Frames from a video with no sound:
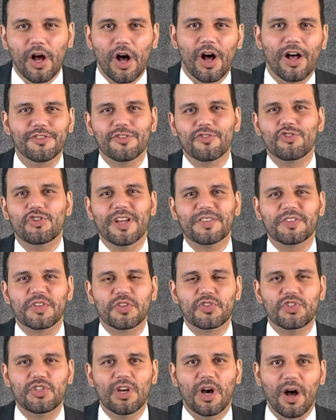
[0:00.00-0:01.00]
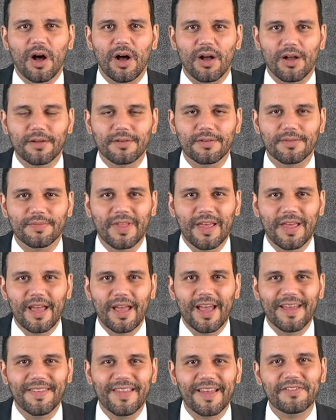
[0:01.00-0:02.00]
Also, she has a dog,
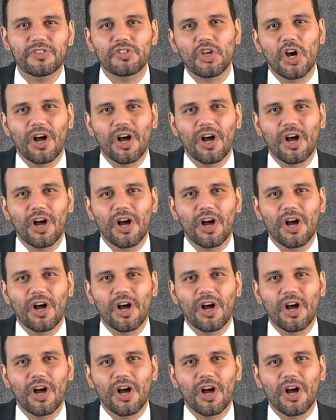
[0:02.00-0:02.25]
and that